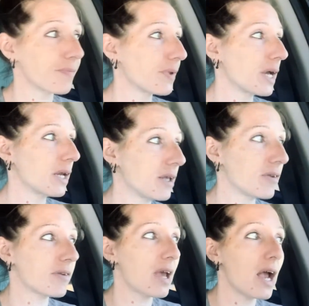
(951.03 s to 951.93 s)
And
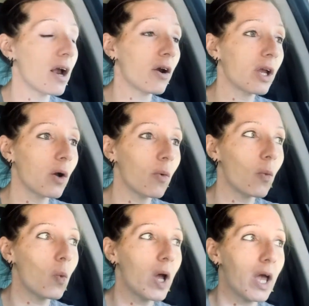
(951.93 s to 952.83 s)
he's tearing
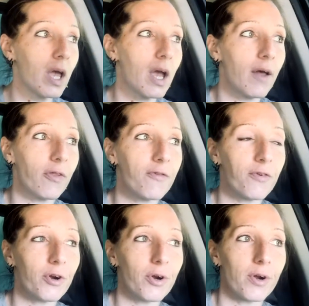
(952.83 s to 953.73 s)
away at the
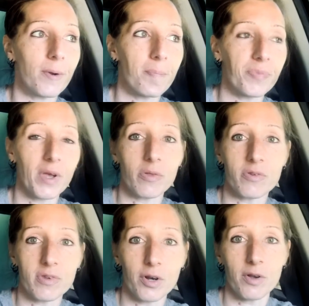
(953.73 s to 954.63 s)
fur down the
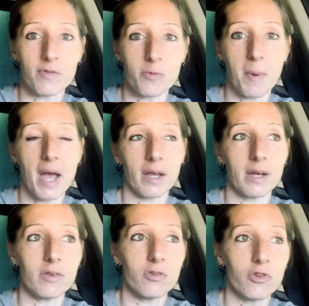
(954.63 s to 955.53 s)
center of his back. And
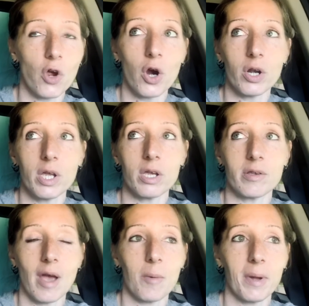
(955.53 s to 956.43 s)
it started
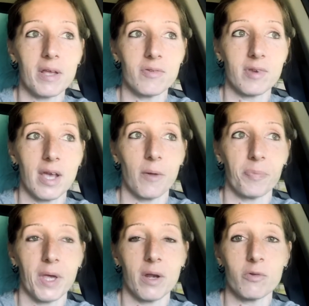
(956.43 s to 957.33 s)
down by his tail.
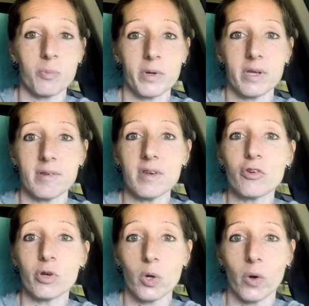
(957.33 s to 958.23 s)
And I was putting tea
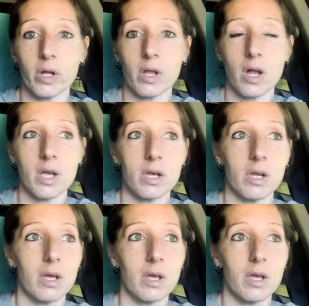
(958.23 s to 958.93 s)
tree oil on it.